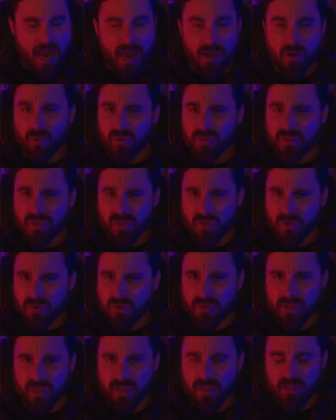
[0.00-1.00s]
At only
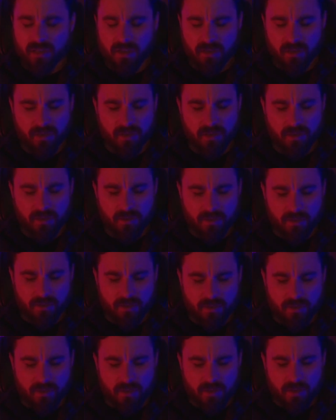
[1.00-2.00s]

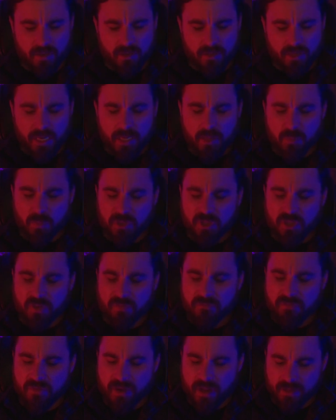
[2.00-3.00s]
13, Danny was
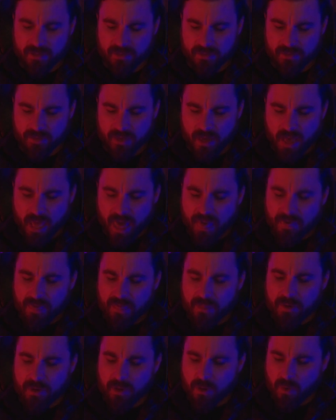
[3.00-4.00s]
convinced
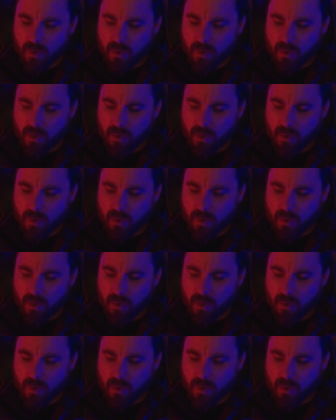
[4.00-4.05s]
that the